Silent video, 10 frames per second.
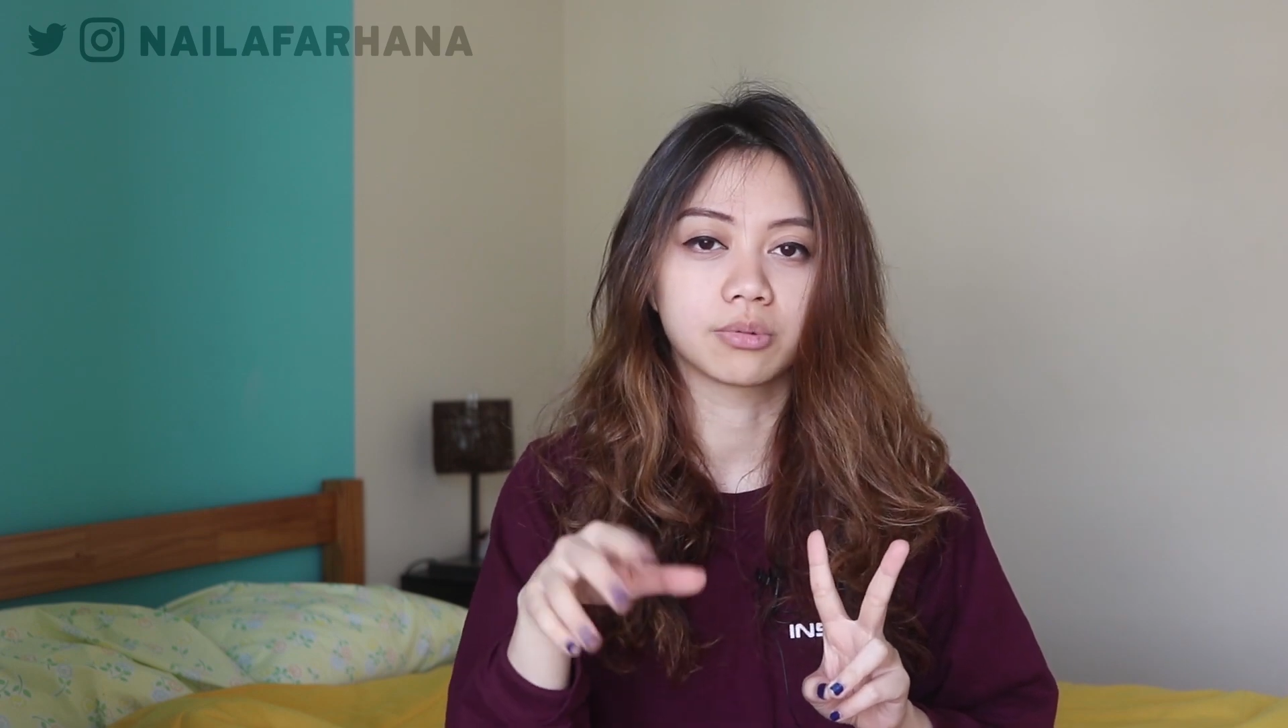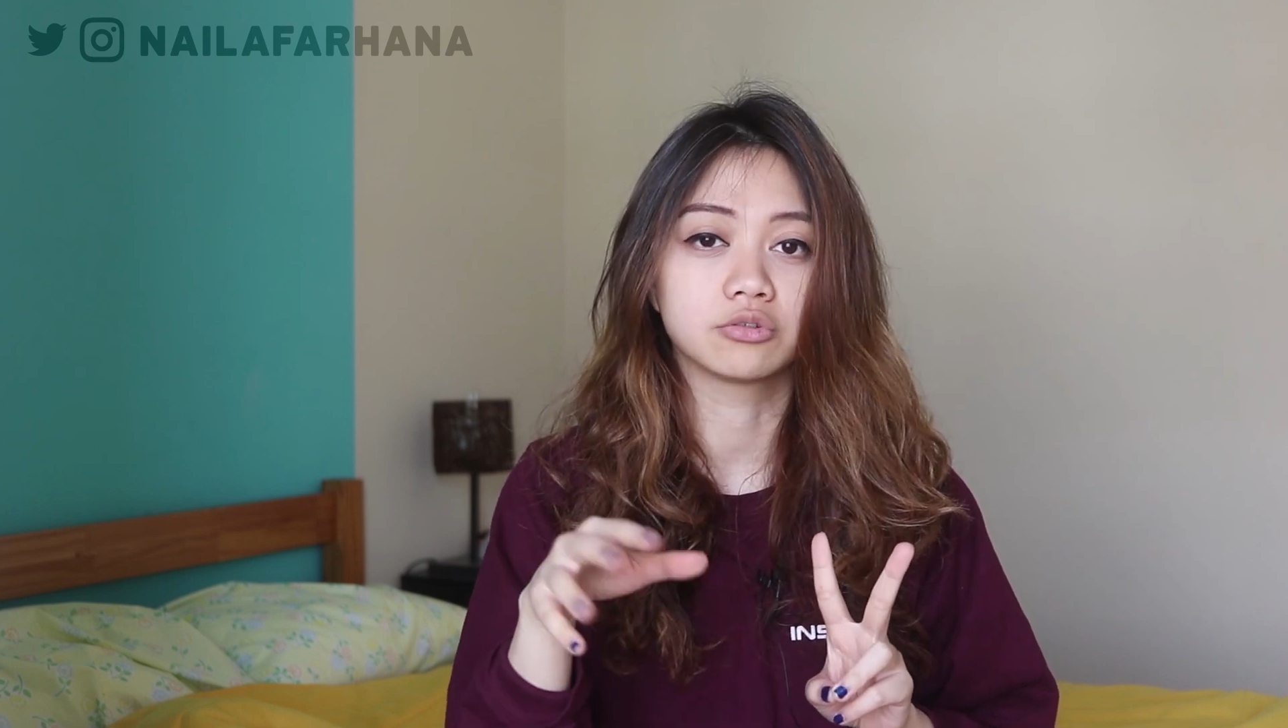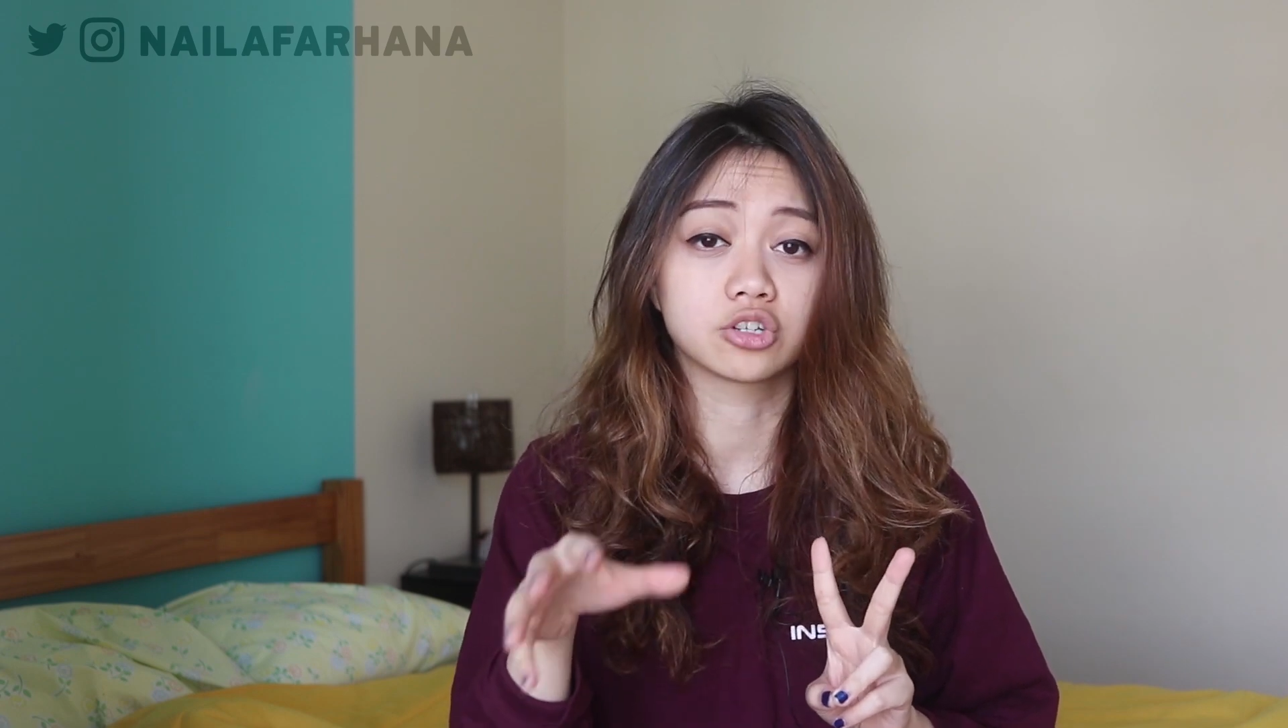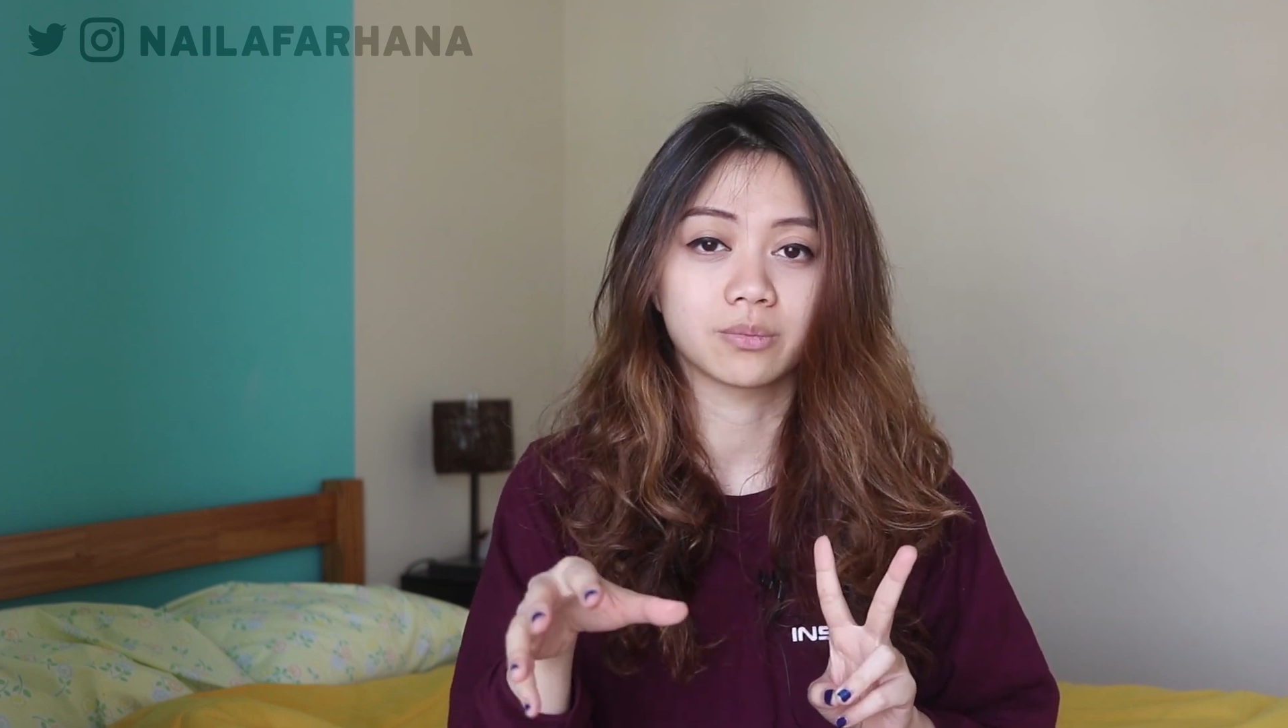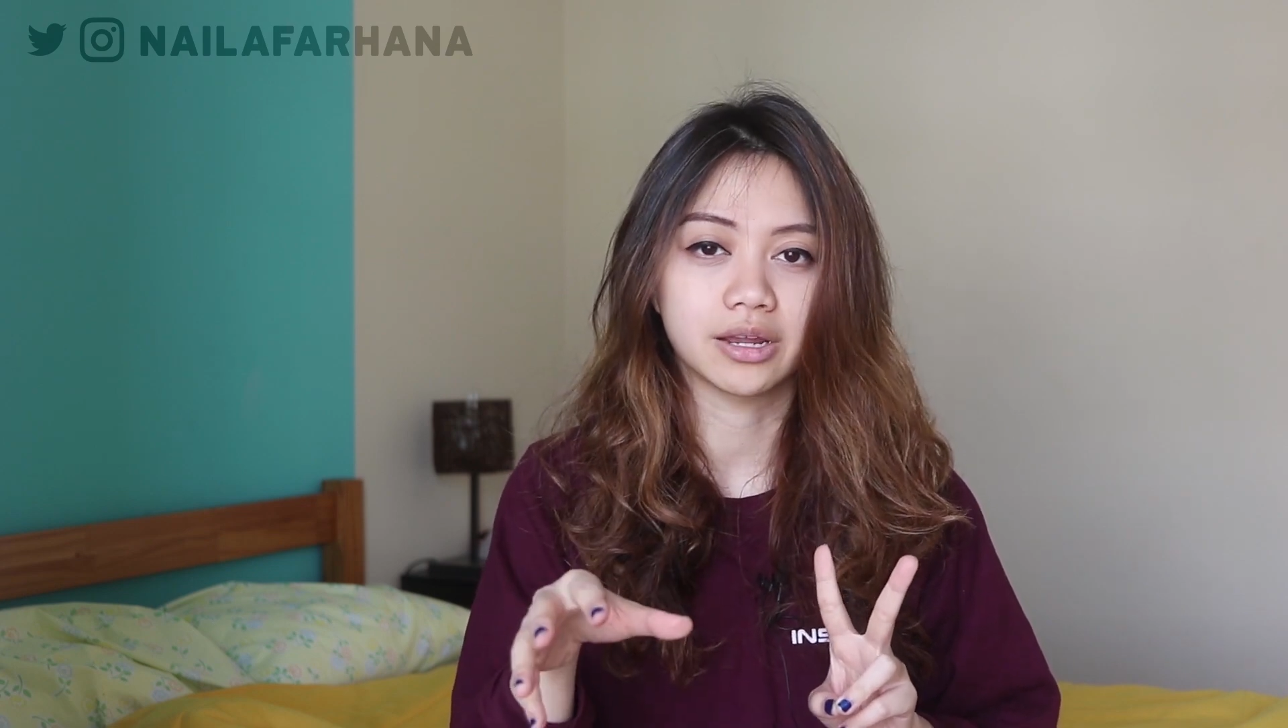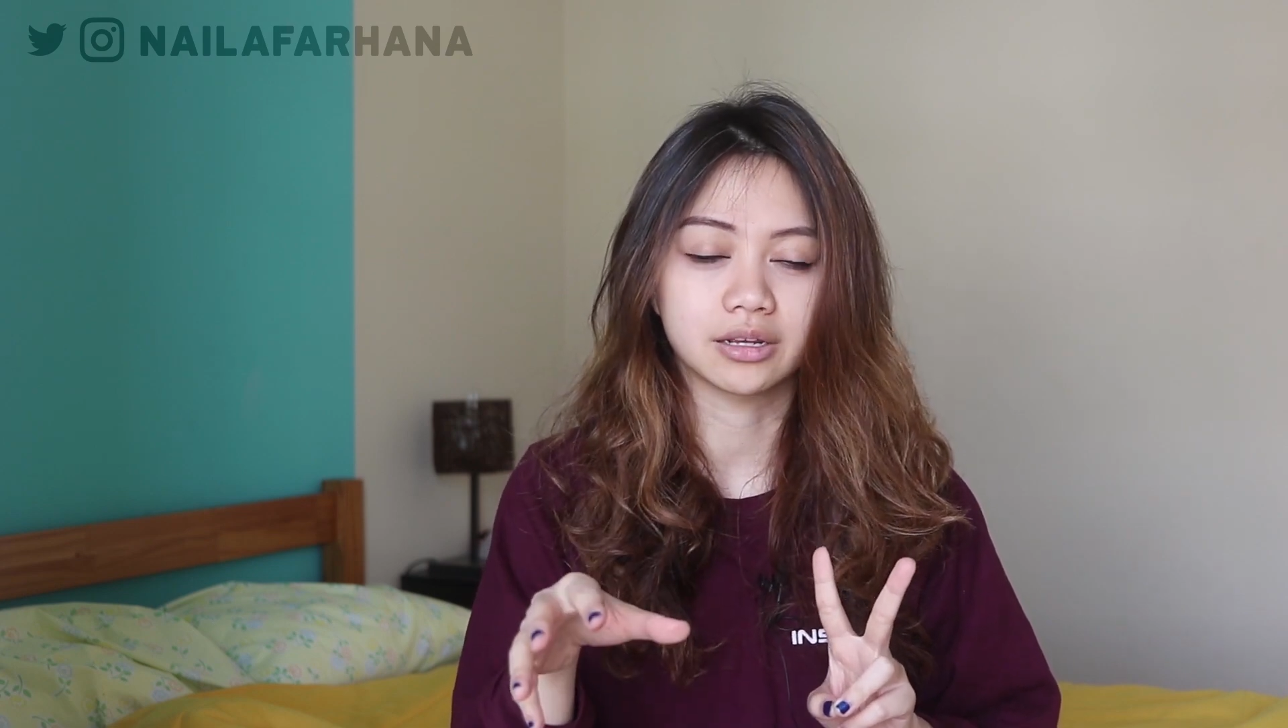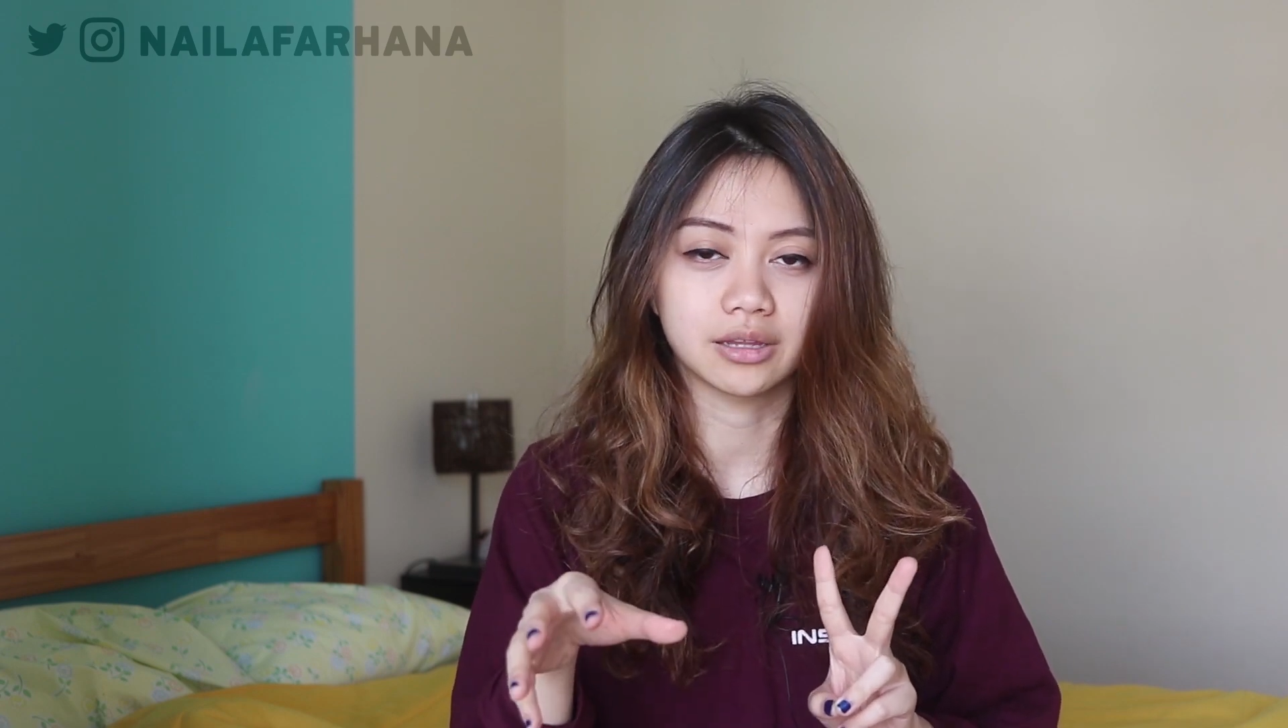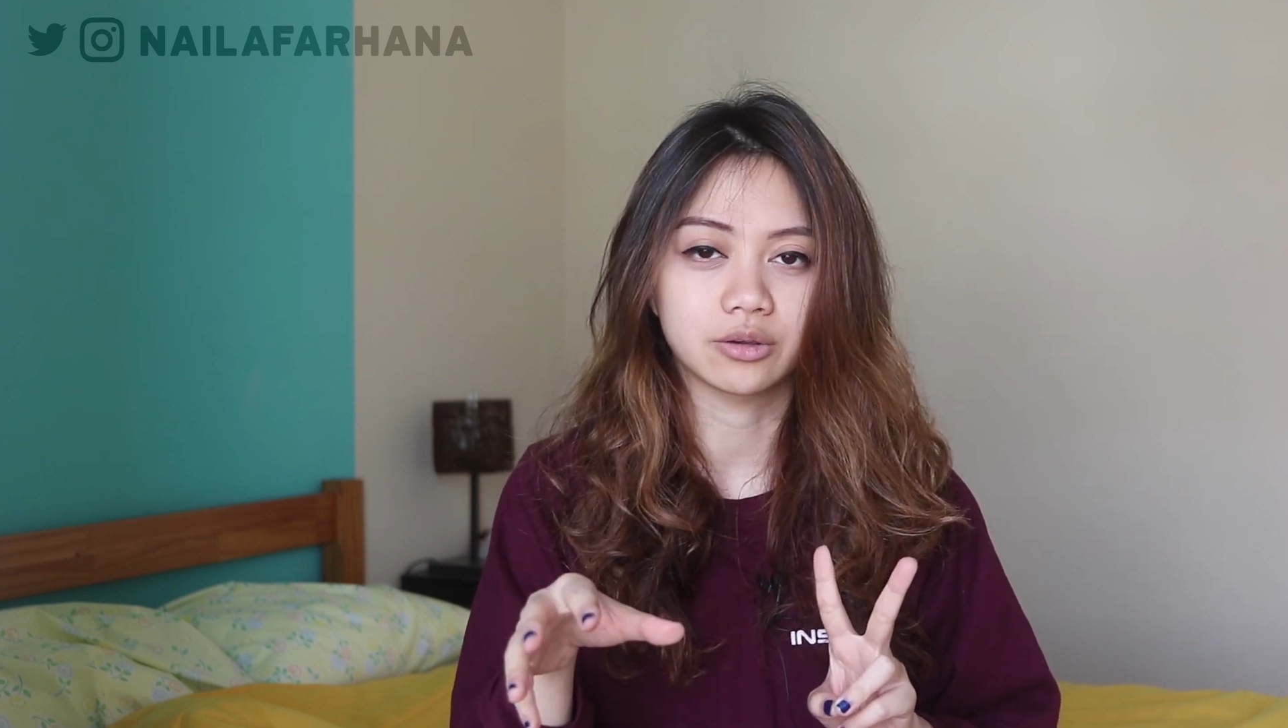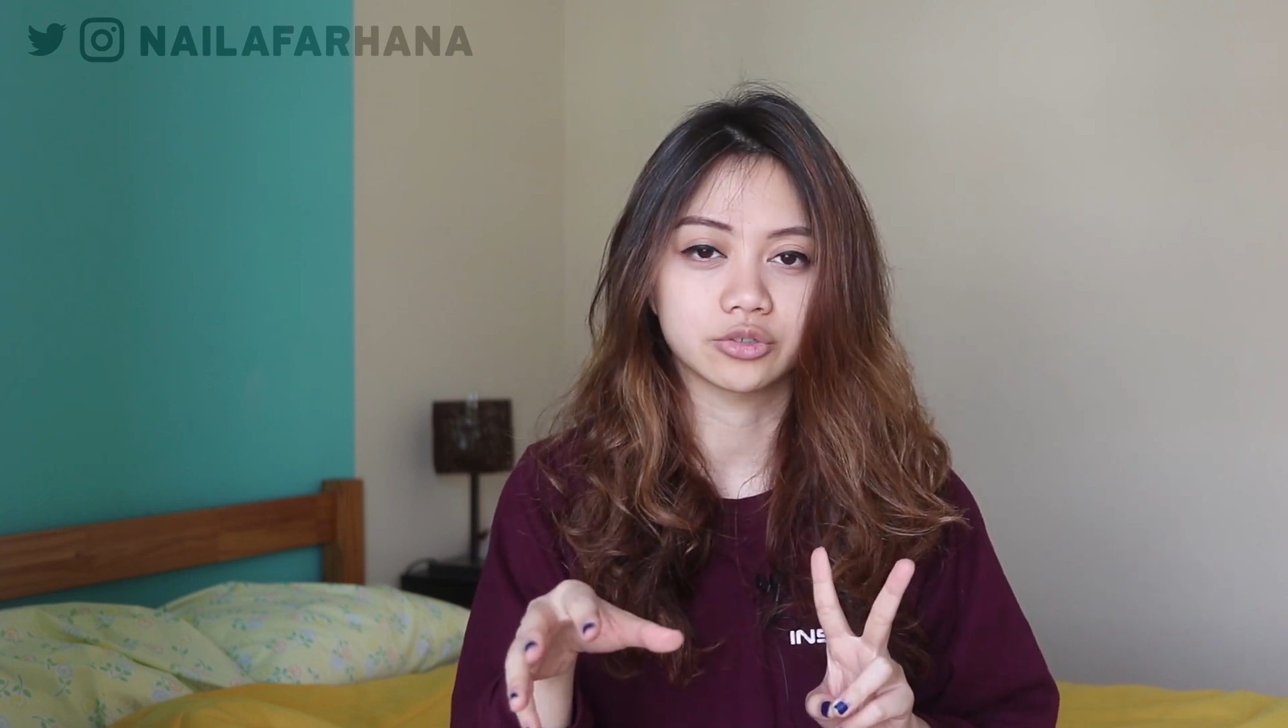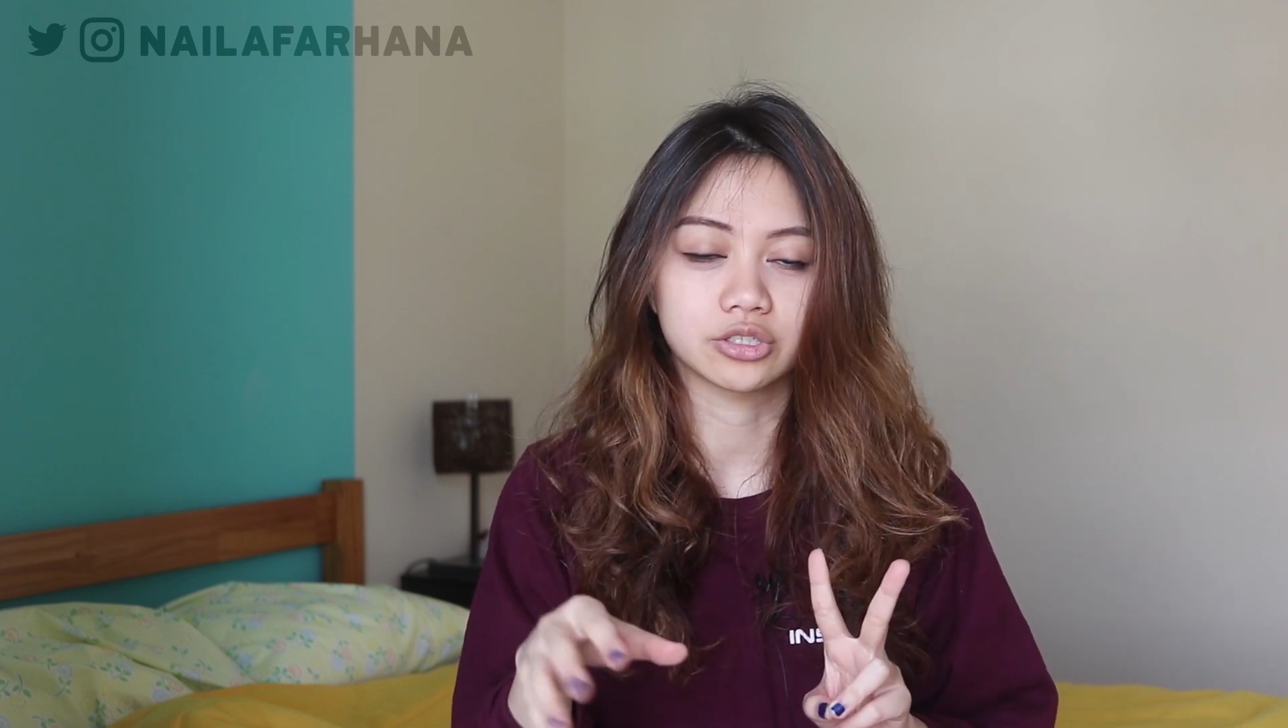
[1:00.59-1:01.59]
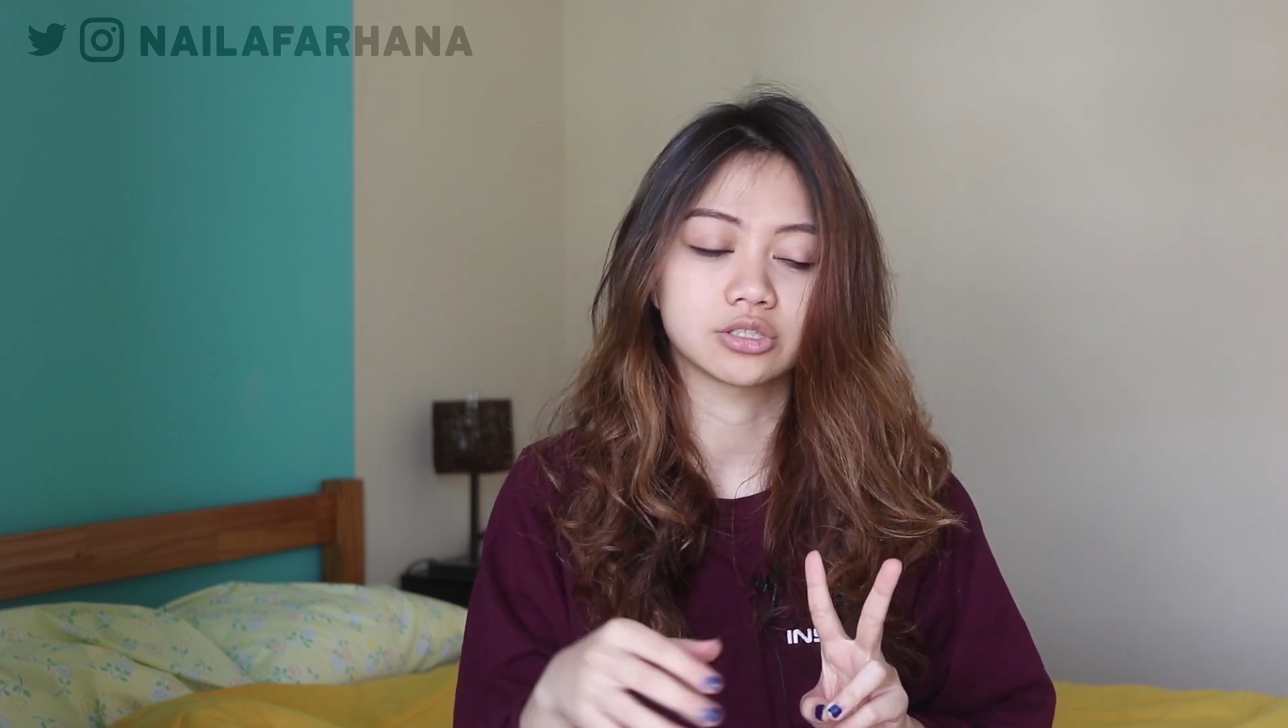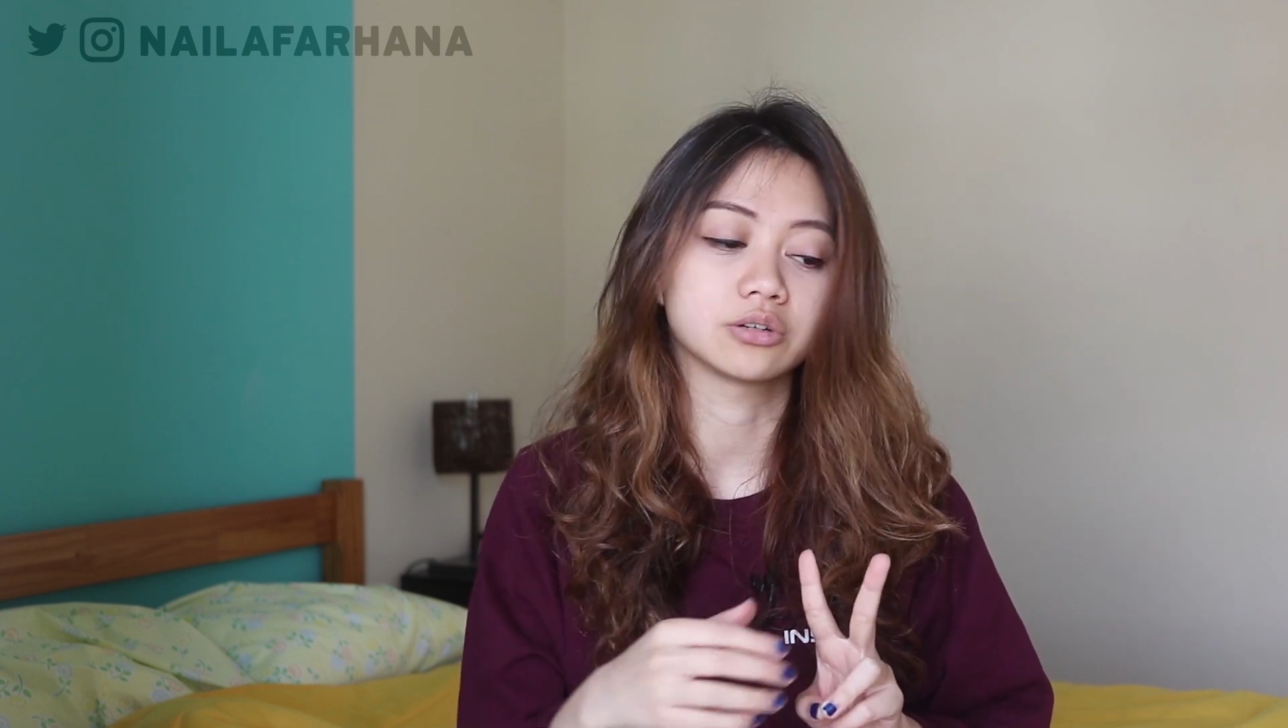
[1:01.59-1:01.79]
both Germanic languages.